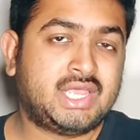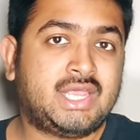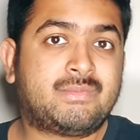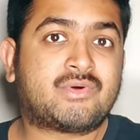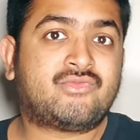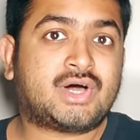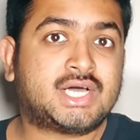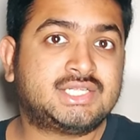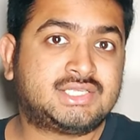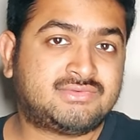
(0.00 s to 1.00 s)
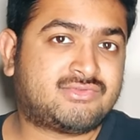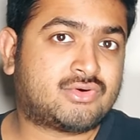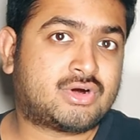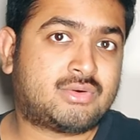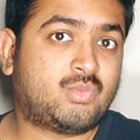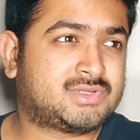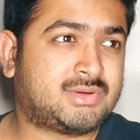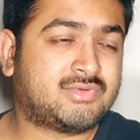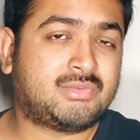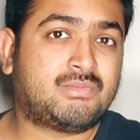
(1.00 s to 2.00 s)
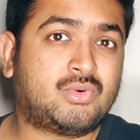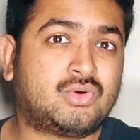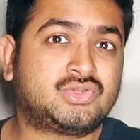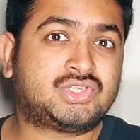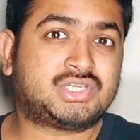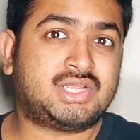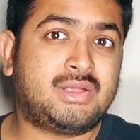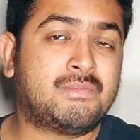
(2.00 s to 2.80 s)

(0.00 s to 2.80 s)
it provides for some of the most